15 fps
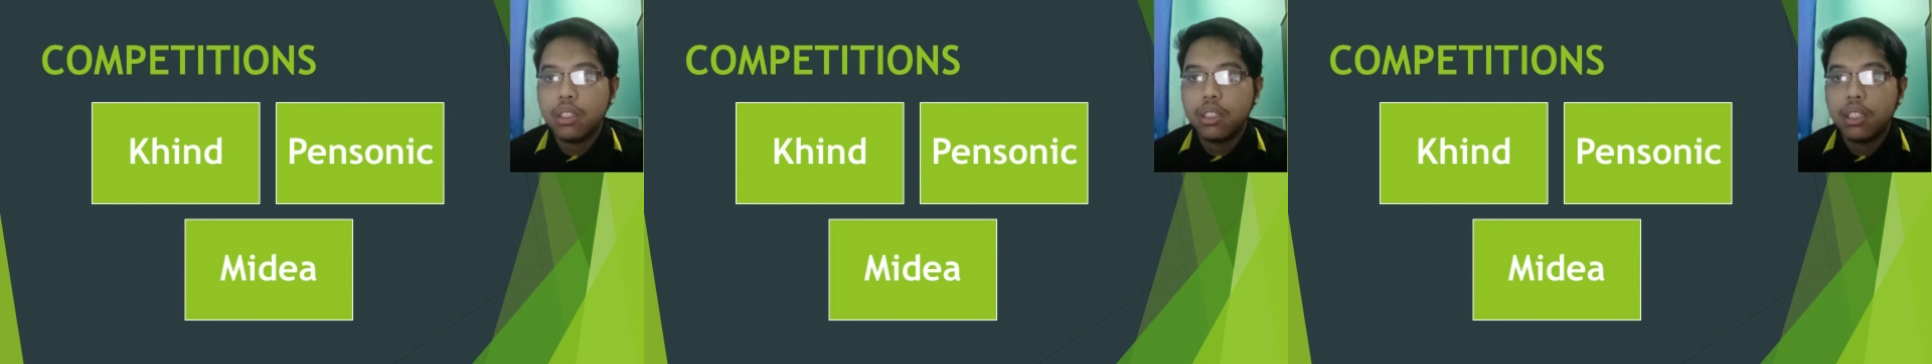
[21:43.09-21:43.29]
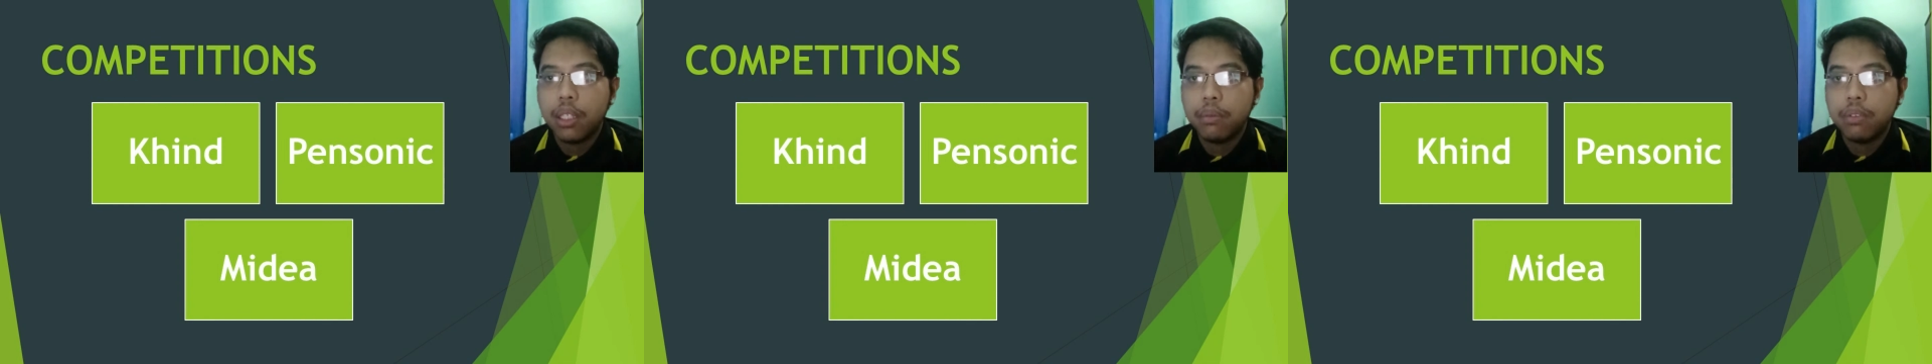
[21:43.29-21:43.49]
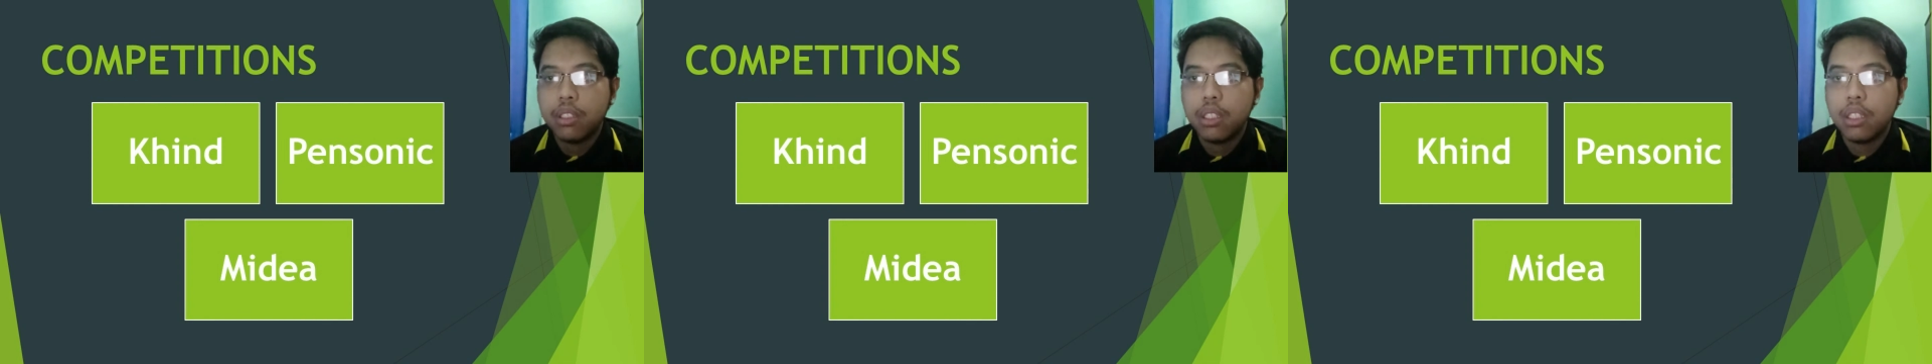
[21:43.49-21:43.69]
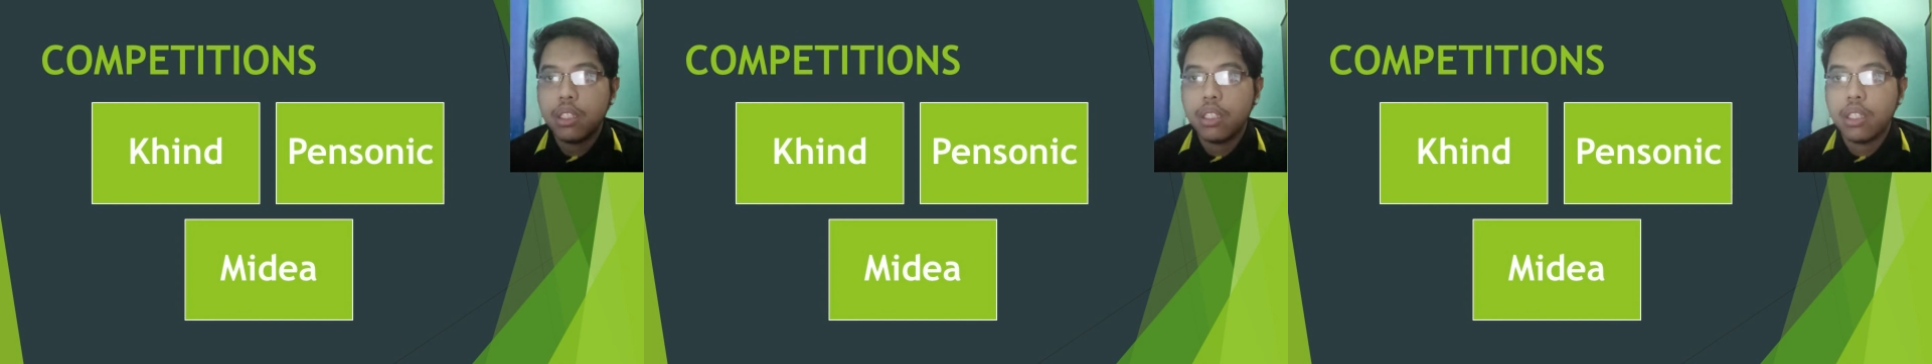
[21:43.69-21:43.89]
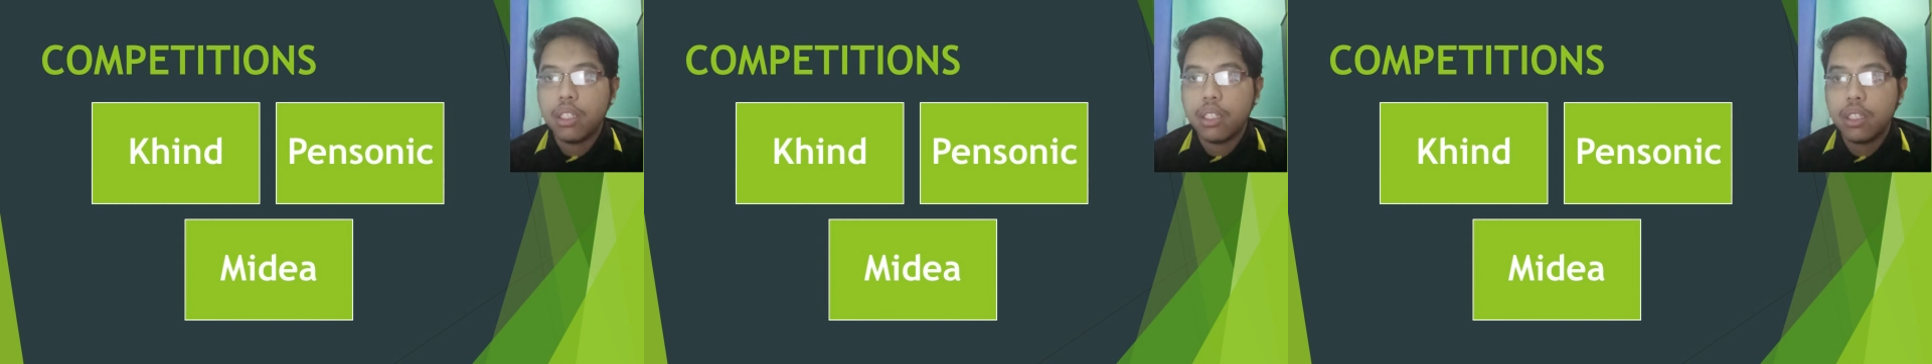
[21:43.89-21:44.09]

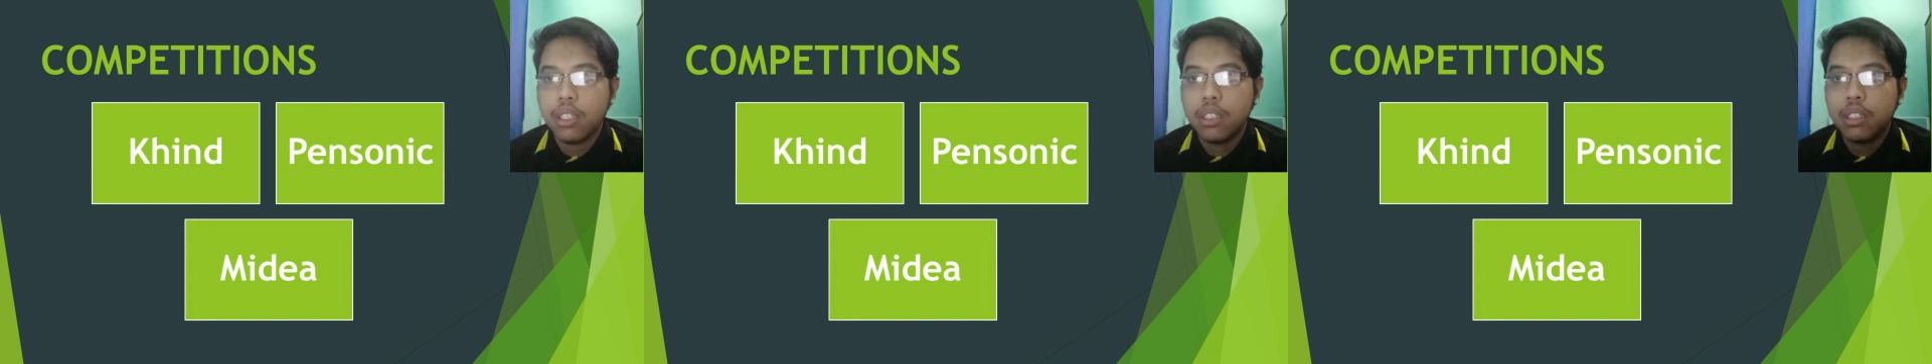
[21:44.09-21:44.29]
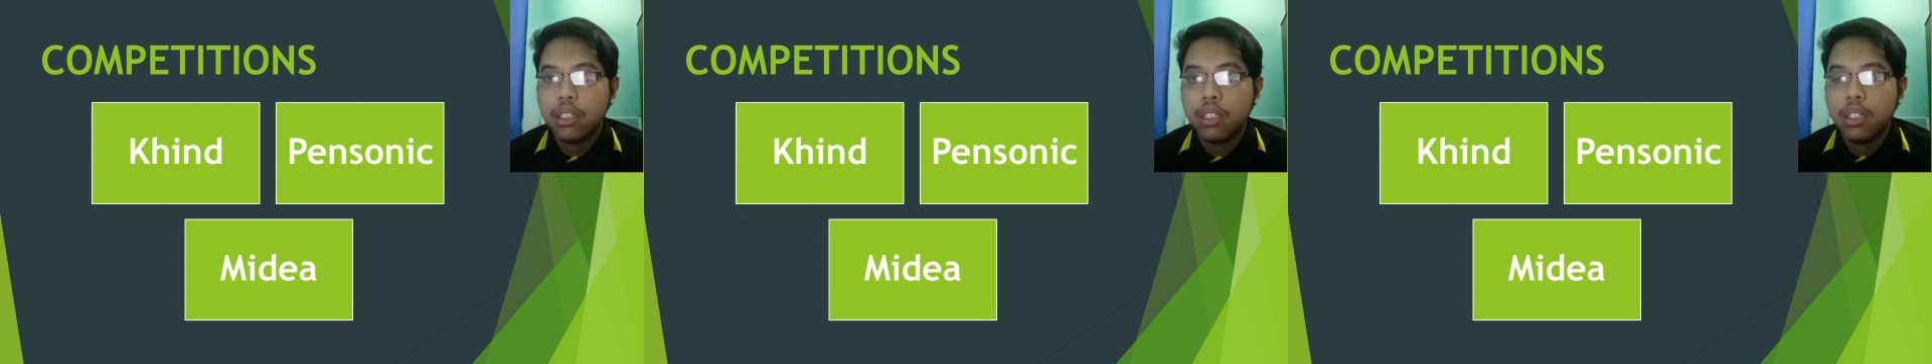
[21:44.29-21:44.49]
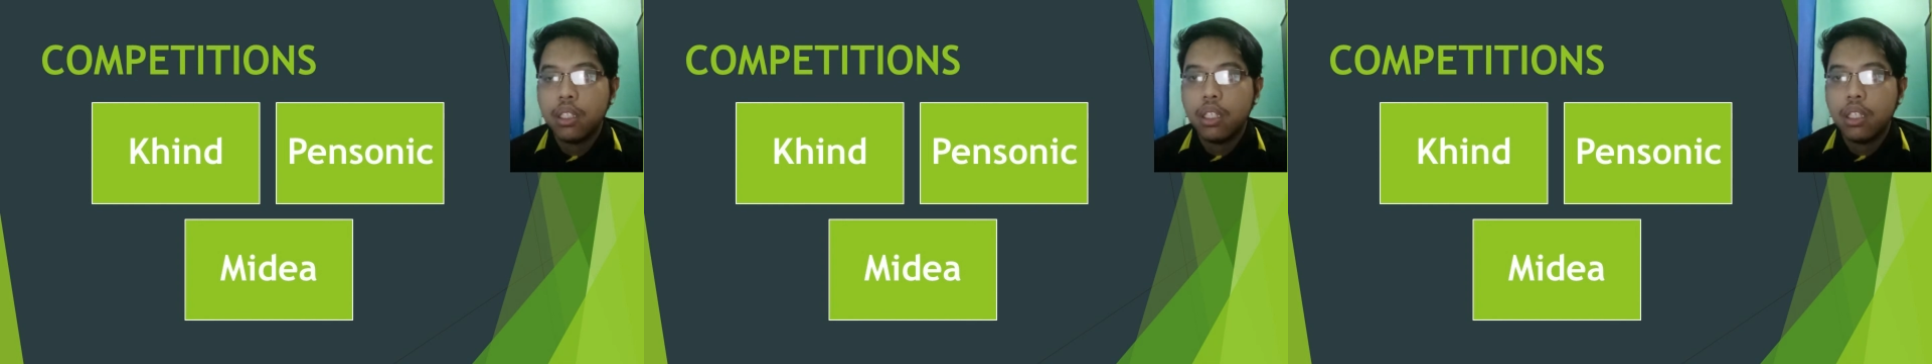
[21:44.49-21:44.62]
subsidiaries,